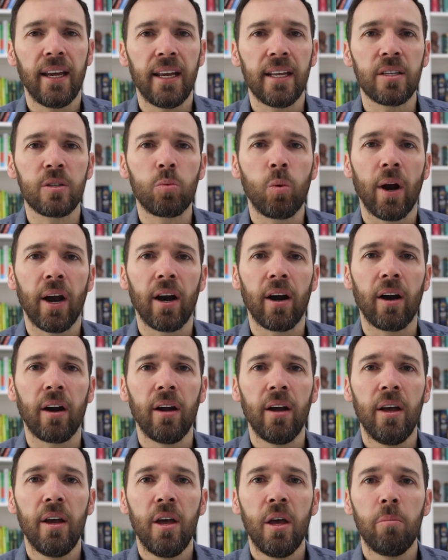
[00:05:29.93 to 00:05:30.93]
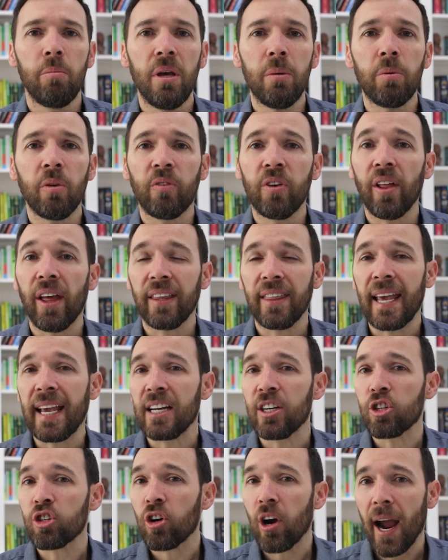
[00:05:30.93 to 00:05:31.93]
is where people feel like they
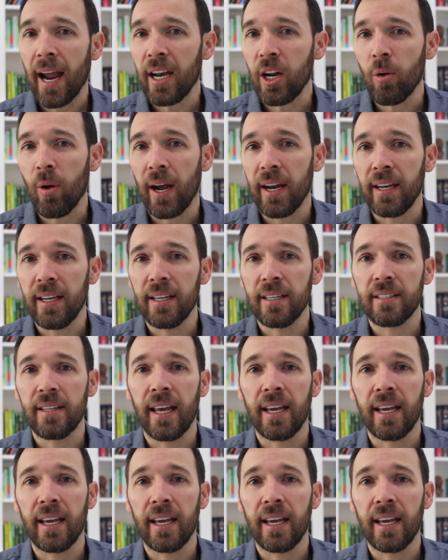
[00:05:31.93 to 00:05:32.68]
can try new ideas.